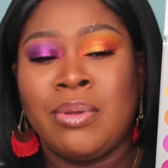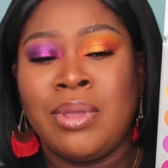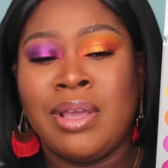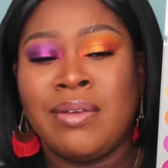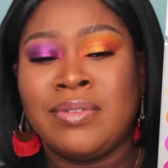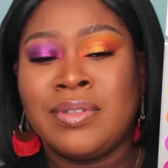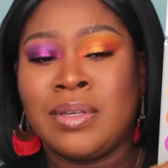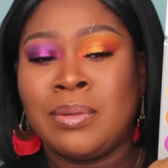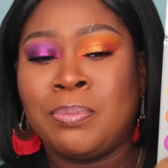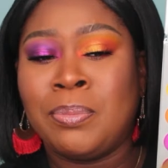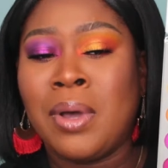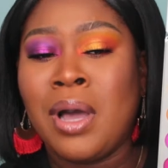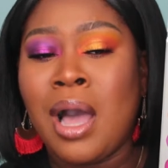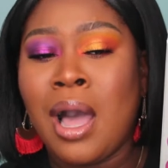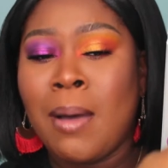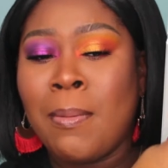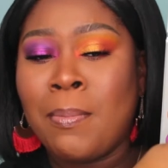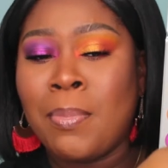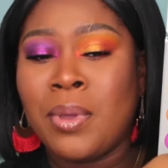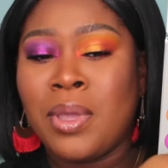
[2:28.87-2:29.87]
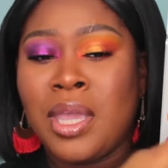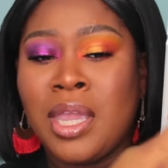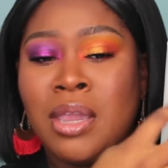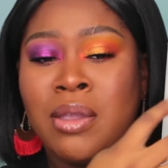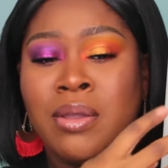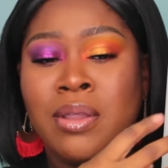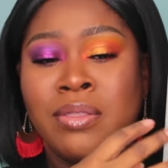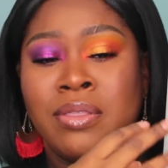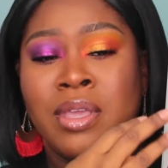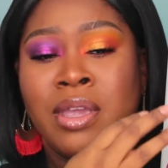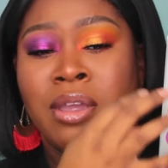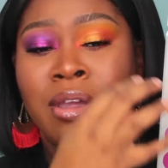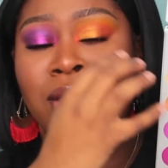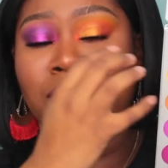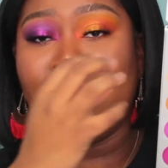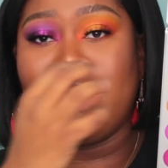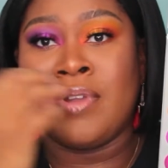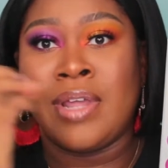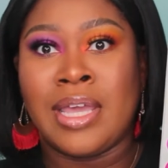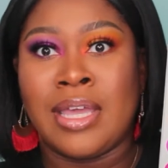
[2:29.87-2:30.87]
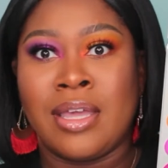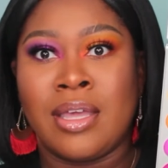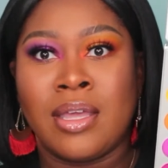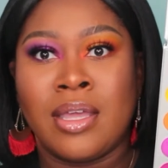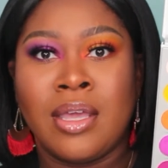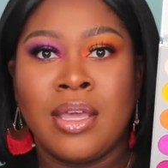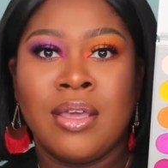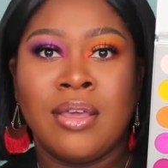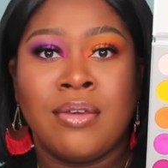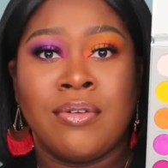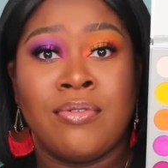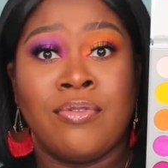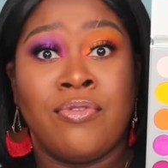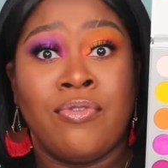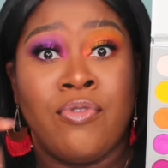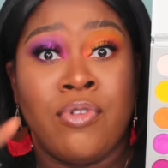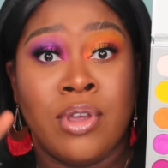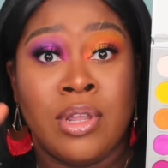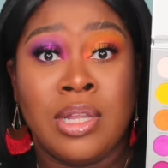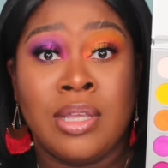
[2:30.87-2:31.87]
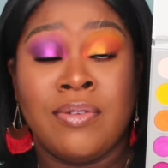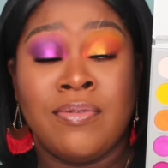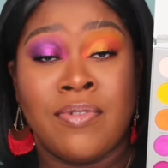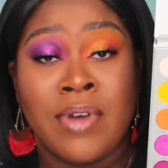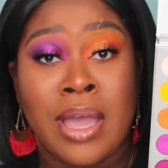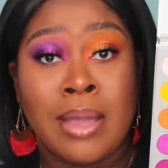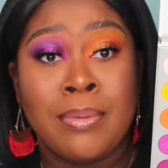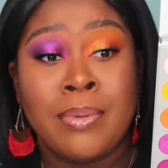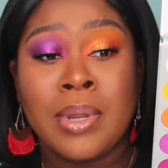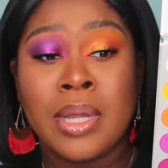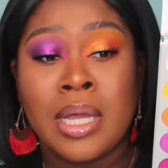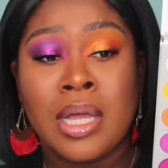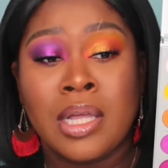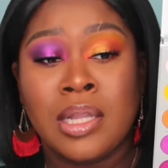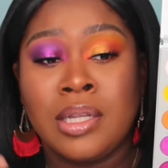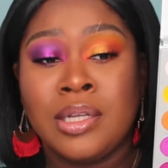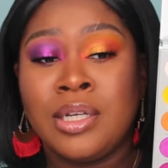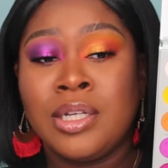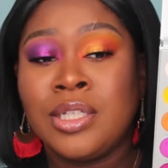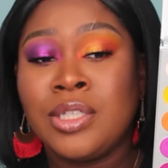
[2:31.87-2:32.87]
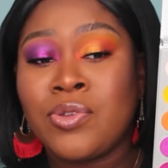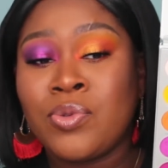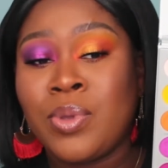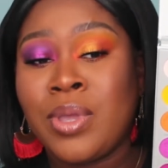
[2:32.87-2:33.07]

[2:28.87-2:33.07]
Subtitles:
We have a pop here and there of like really vibrant colors.